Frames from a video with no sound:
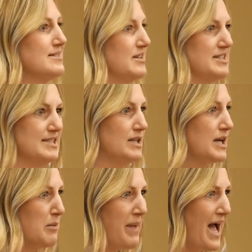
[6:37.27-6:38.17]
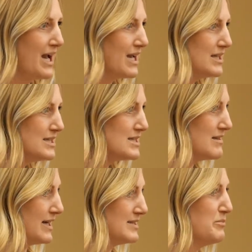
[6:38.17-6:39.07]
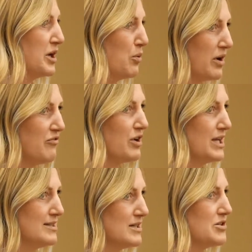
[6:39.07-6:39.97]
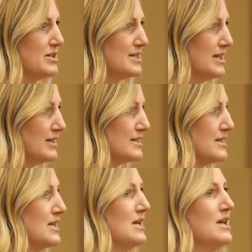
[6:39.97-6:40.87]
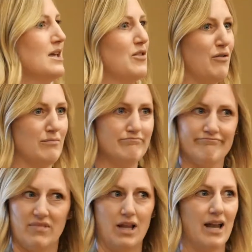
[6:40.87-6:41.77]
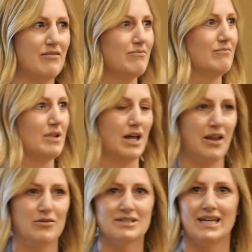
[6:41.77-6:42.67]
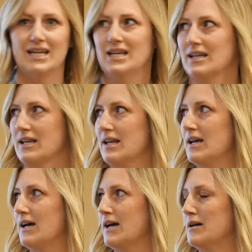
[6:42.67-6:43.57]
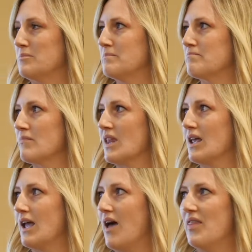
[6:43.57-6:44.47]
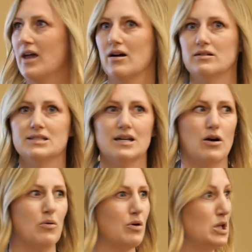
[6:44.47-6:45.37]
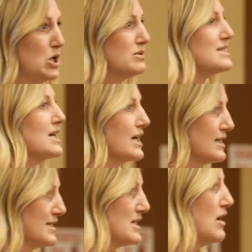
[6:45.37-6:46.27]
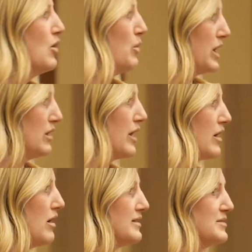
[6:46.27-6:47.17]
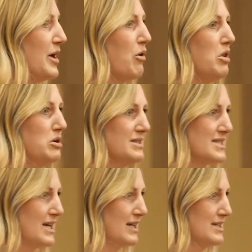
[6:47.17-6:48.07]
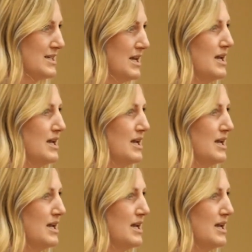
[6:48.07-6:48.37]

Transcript: The silica packets, that's a big one for kids under 6. A lot of those get eaten. And then also glow sticks. We get a lot of calls about glow sticks.